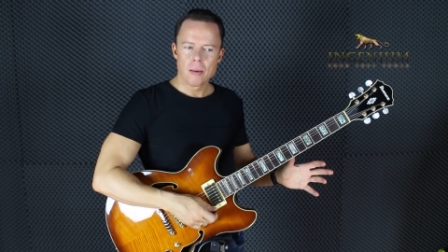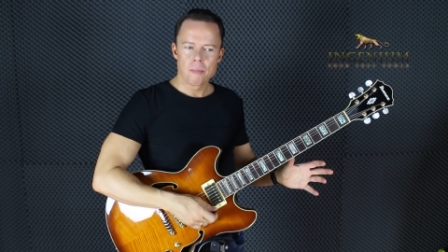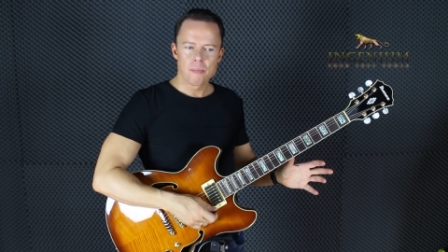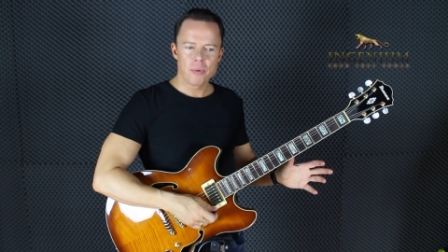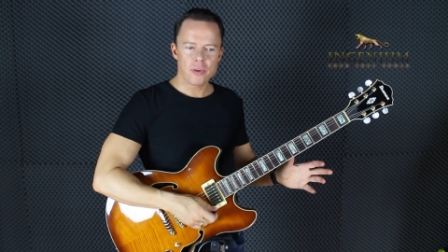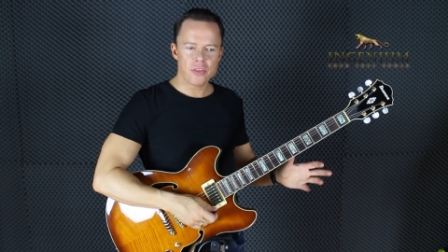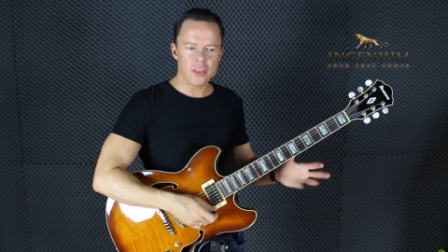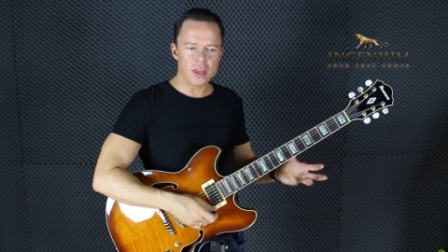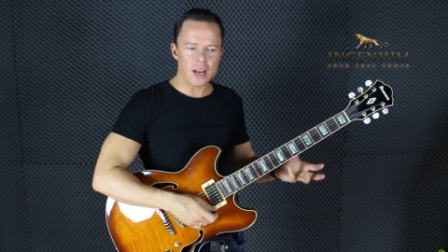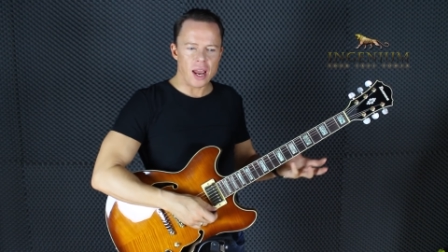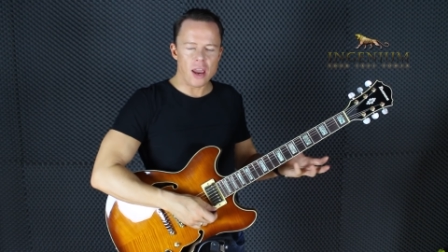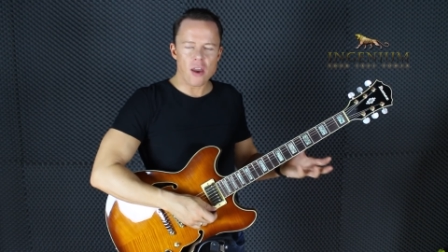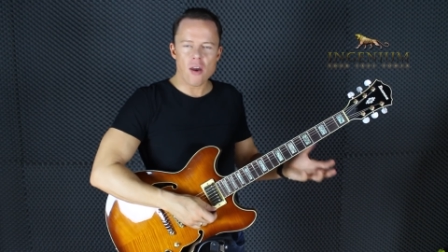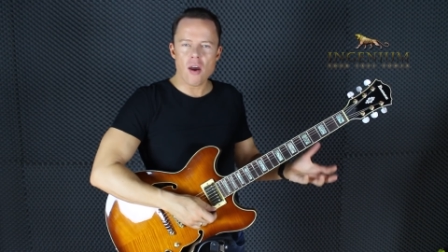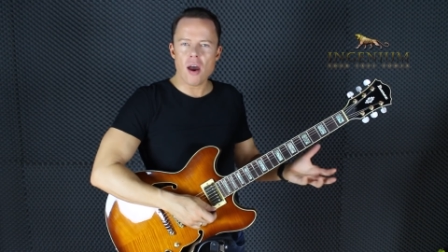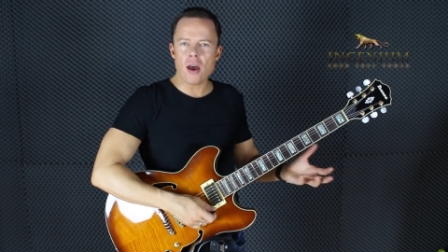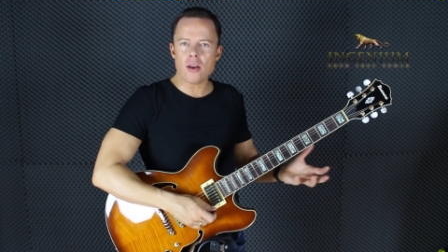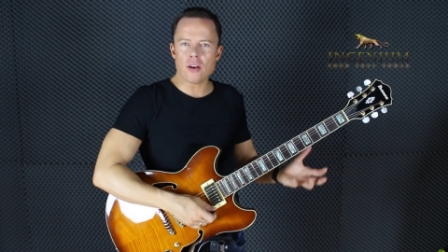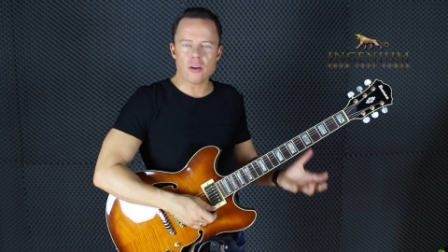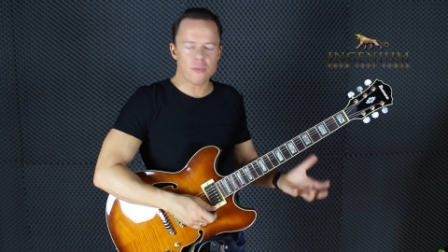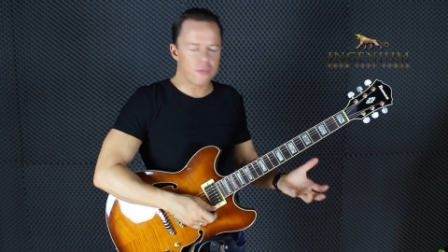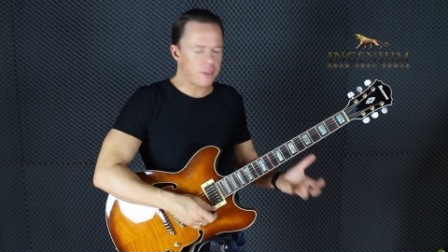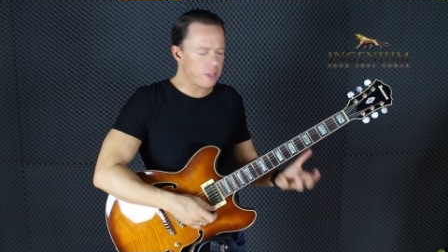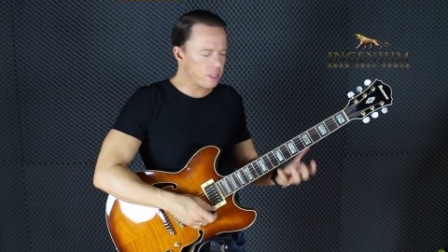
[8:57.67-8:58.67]
But then I
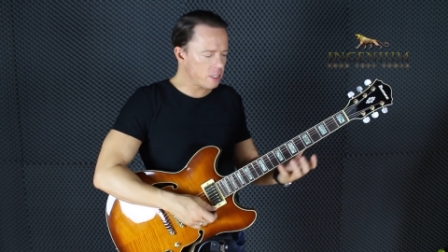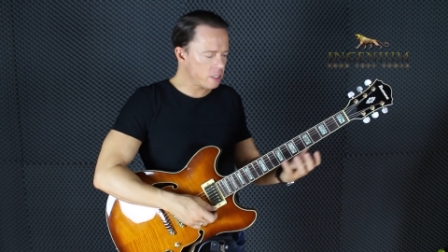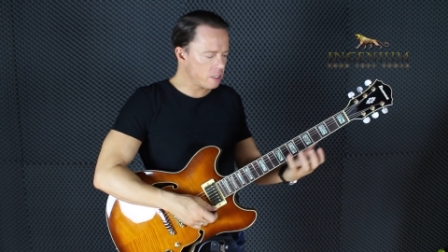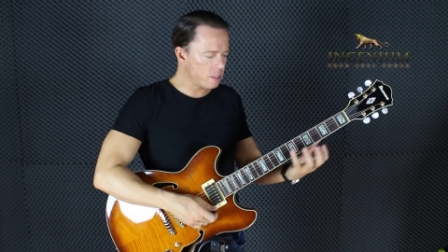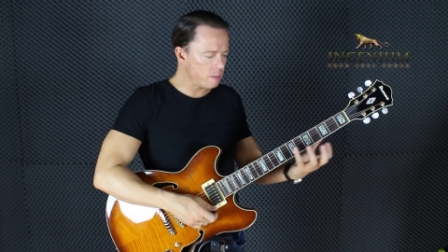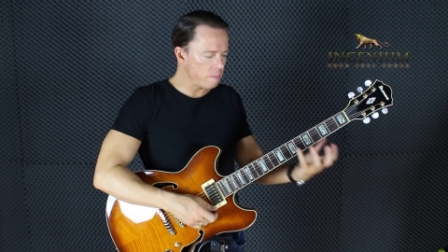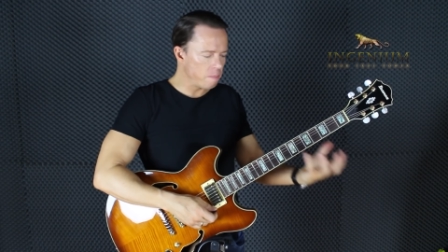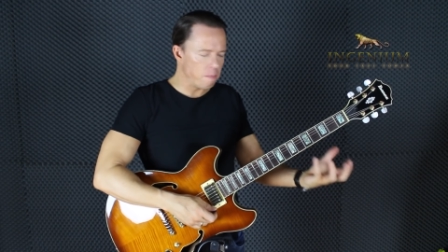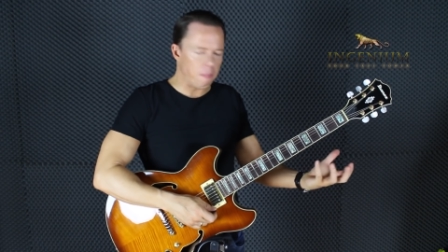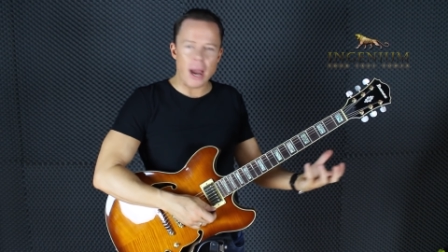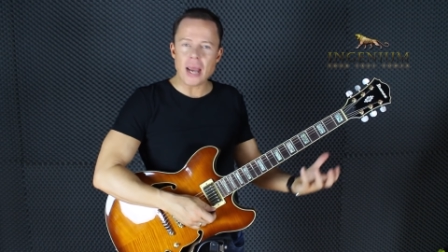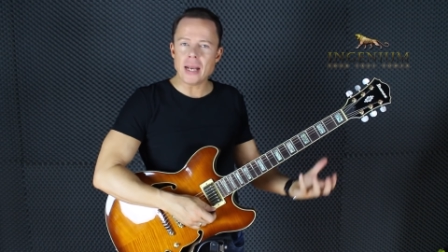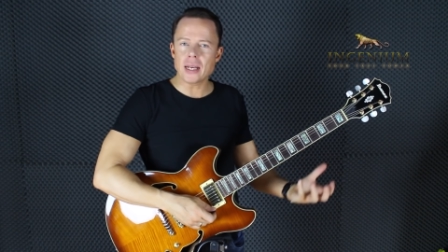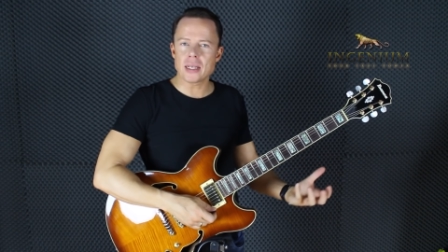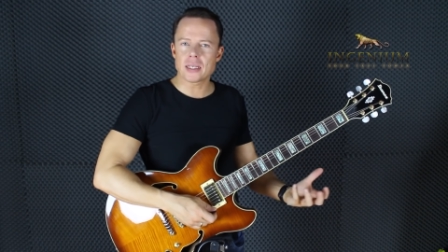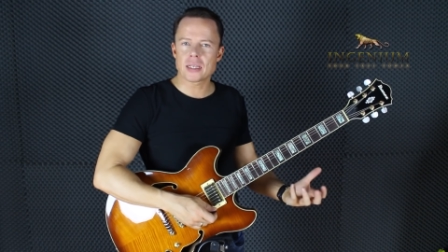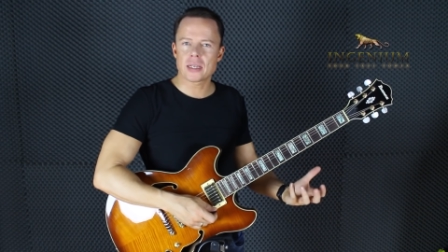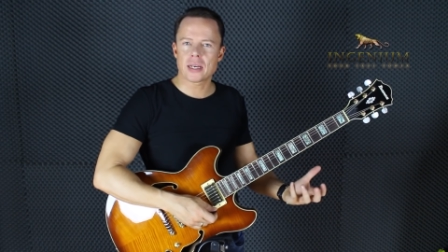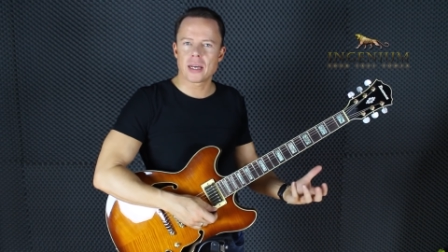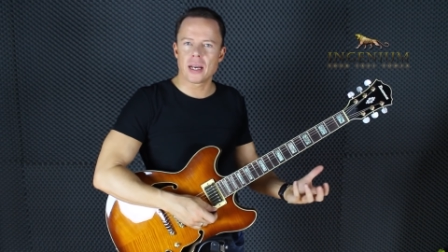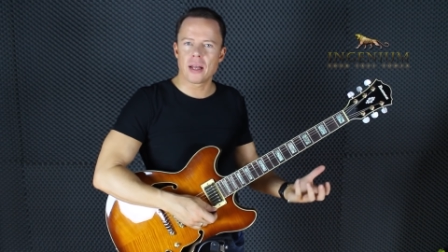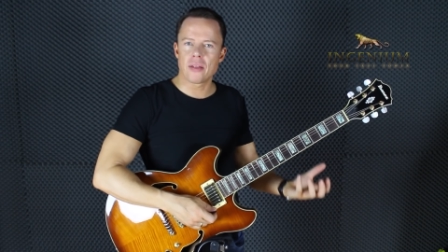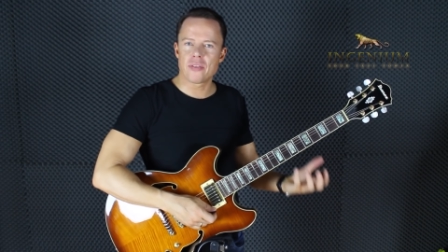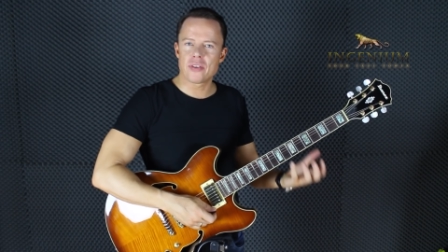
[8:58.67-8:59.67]
heard of this minor
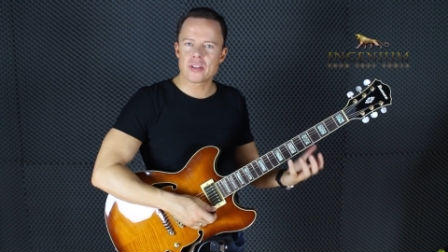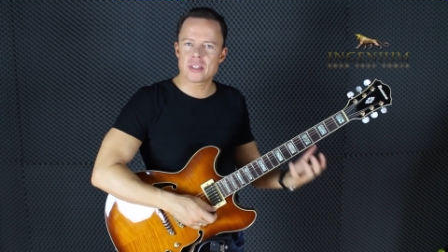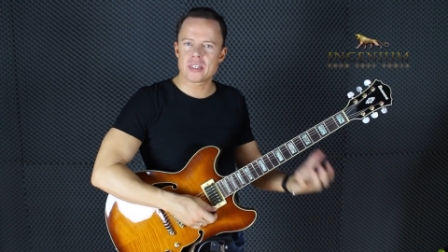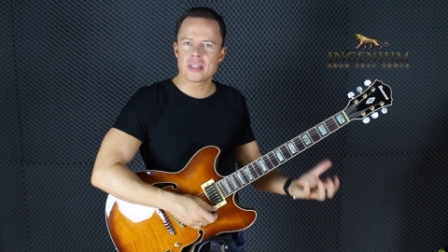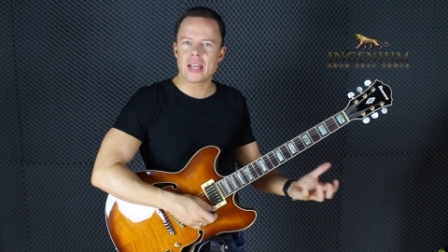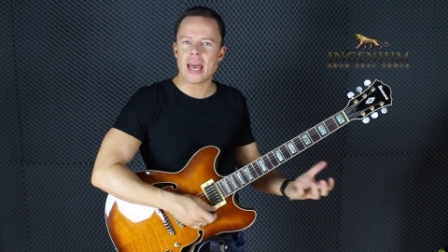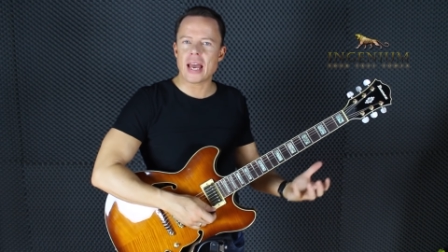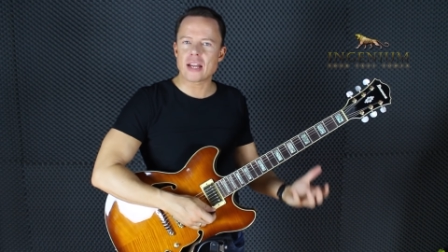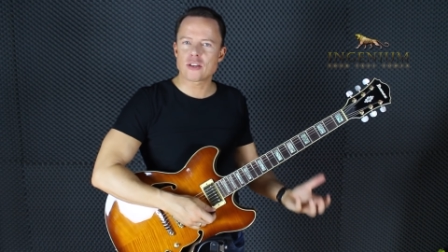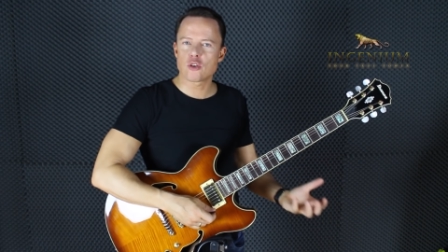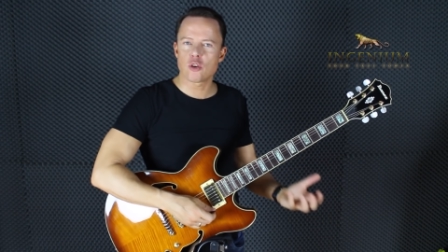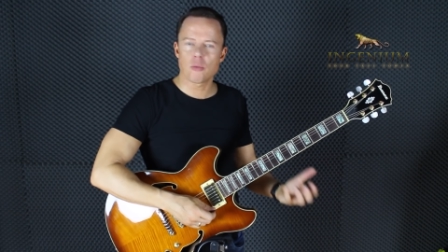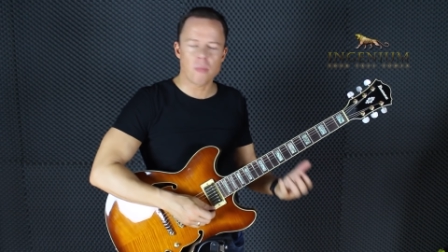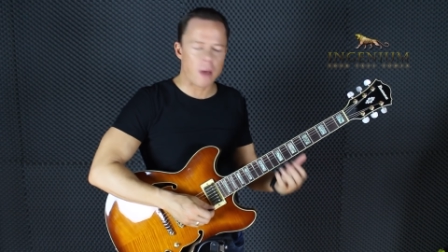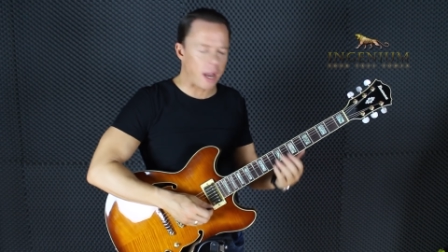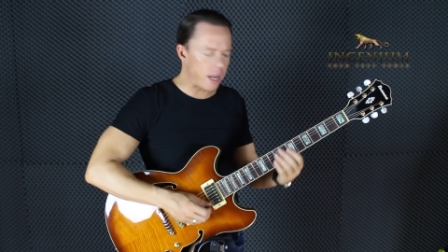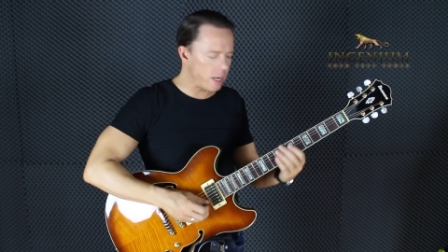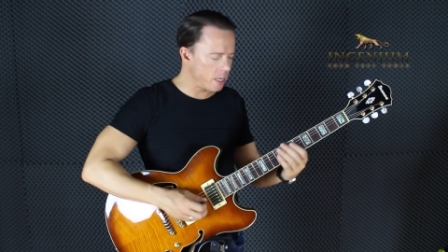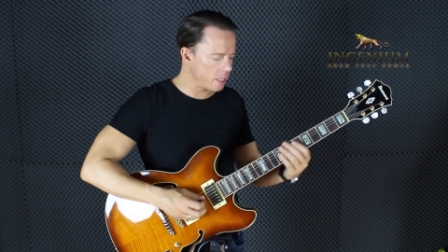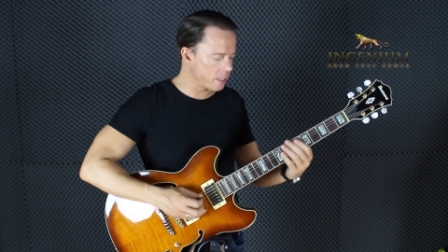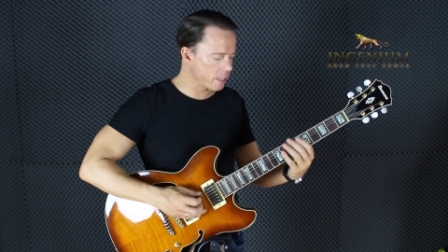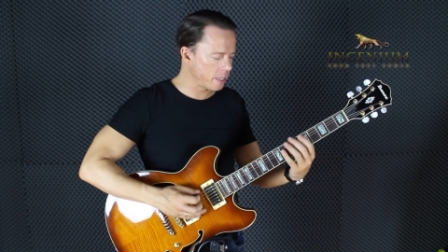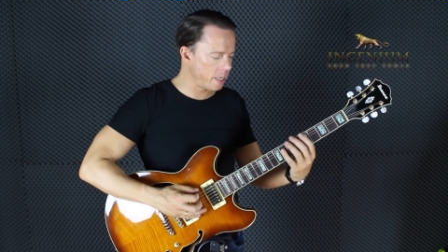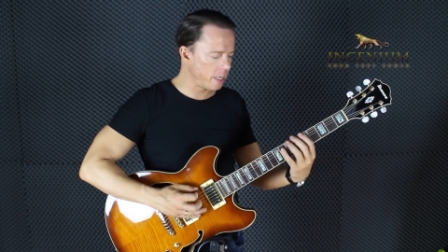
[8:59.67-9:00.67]
scale, this natural
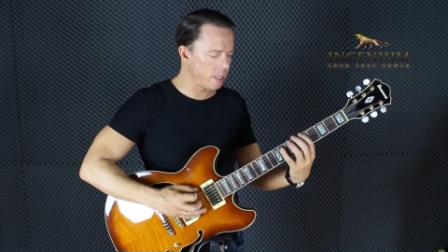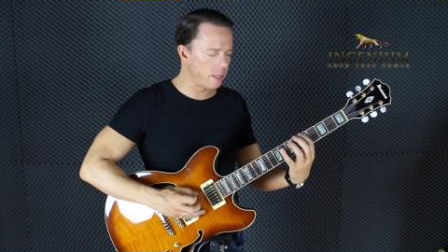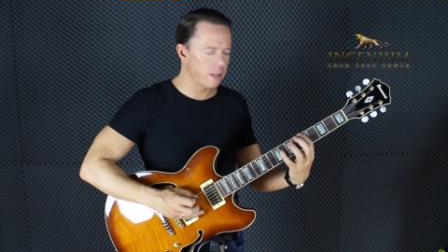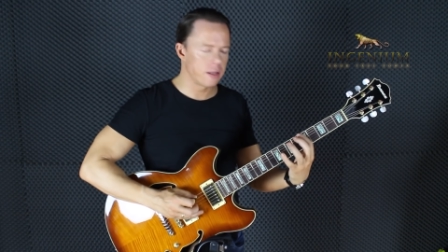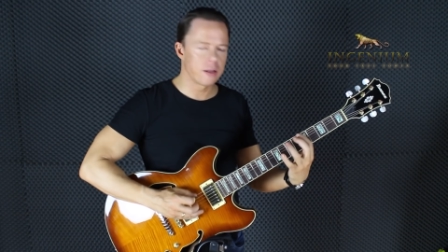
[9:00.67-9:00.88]
minor scale,